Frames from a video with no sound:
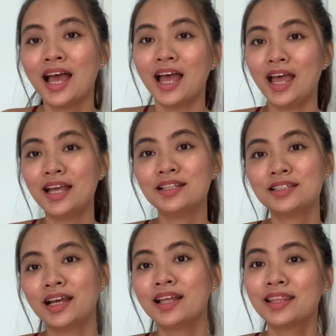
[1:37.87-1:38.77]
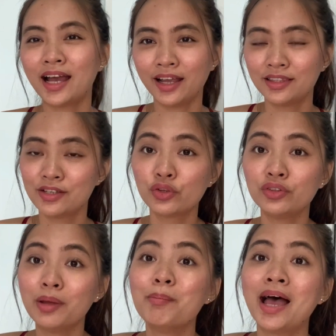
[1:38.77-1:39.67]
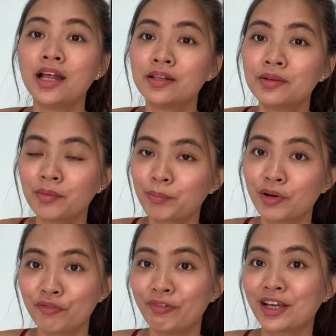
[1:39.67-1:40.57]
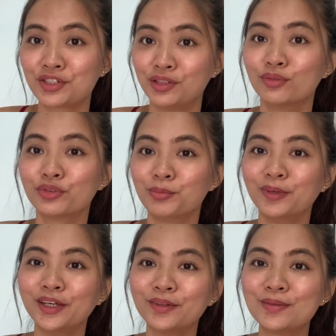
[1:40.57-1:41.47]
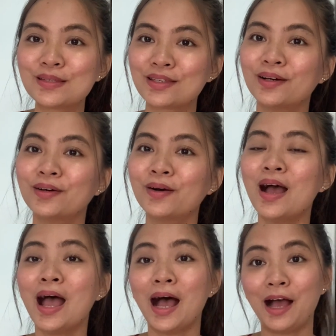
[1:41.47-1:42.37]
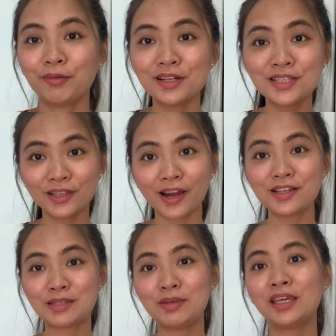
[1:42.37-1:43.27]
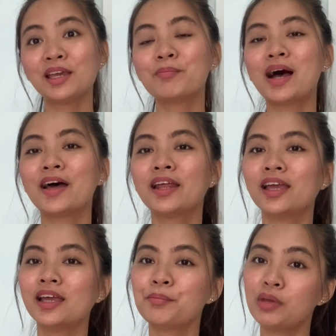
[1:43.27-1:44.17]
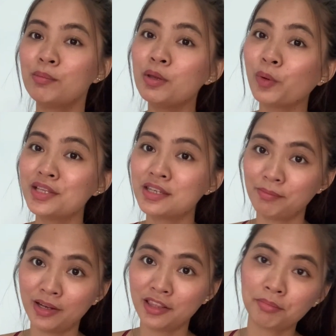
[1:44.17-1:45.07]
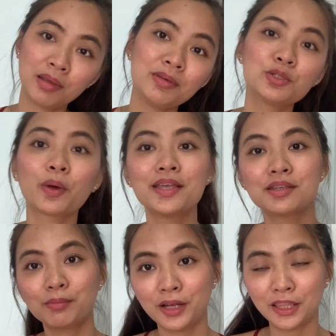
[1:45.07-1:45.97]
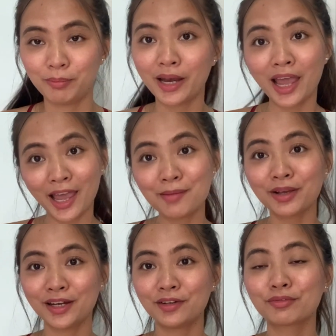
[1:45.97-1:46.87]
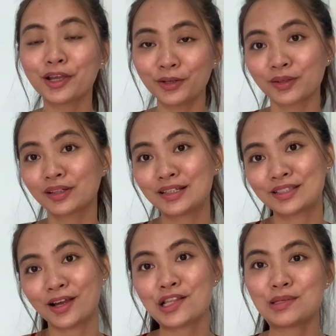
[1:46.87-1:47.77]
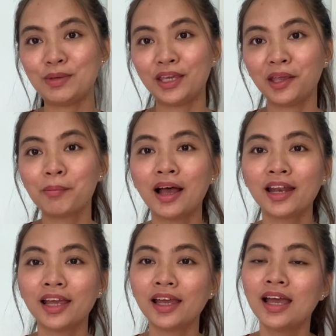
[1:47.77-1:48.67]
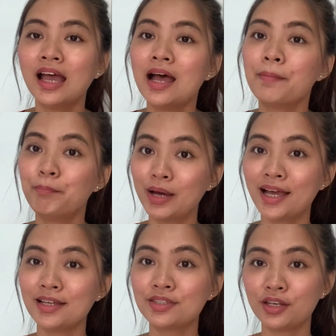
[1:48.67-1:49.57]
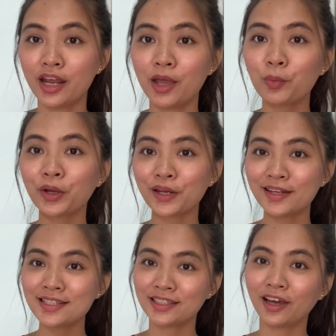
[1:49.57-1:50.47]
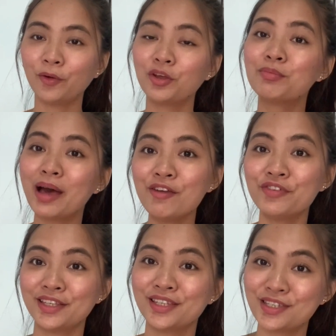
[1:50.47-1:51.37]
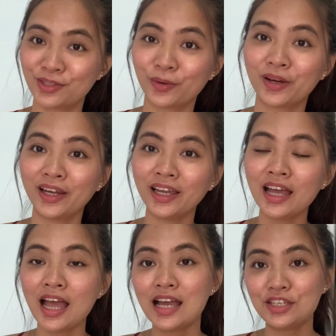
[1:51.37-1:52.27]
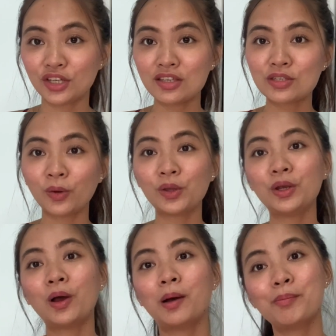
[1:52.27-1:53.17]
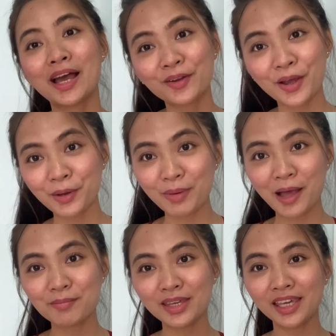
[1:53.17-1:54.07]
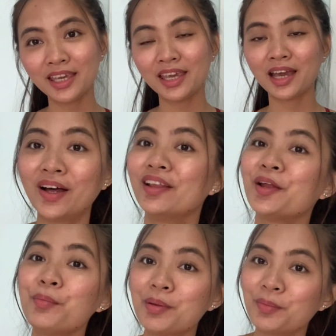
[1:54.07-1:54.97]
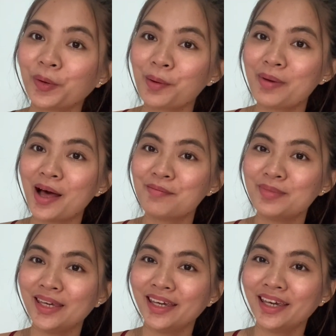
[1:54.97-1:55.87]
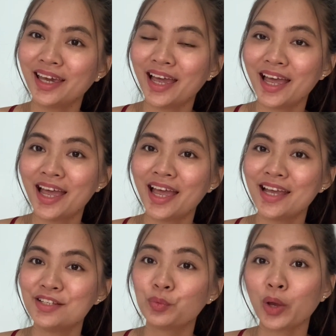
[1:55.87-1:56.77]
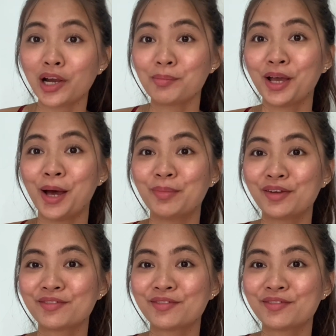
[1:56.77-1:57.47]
and that it doesn't demand perfection from you. So I'm gonna start speaking about it maybe once a month, maybe twice a month, but I am gonna regularly start speaking about it. But today we're gonna start with my fitness story, just so you know a background about me, a little bit more about me, and where I'm coming